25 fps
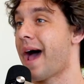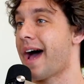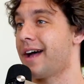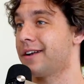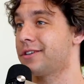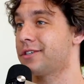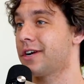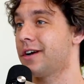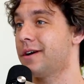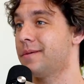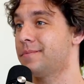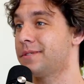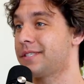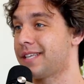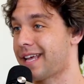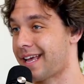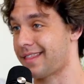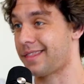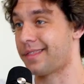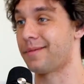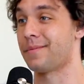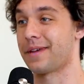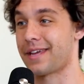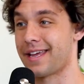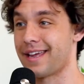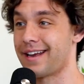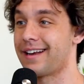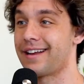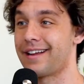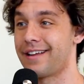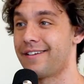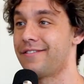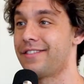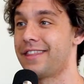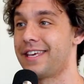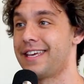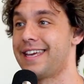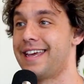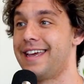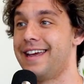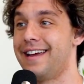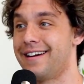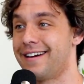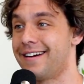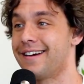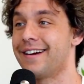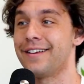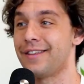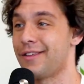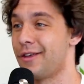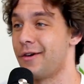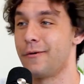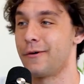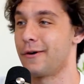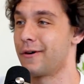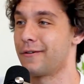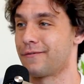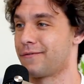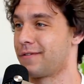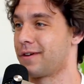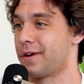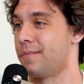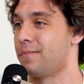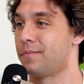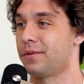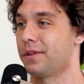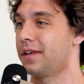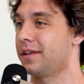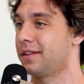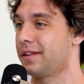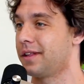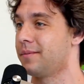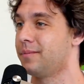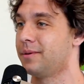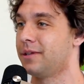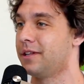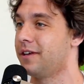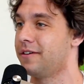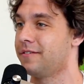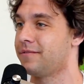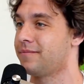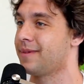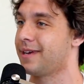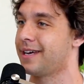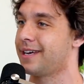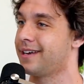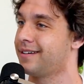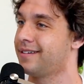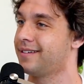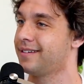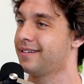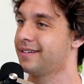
matchups at the beginning of the year, you would have completely believed me.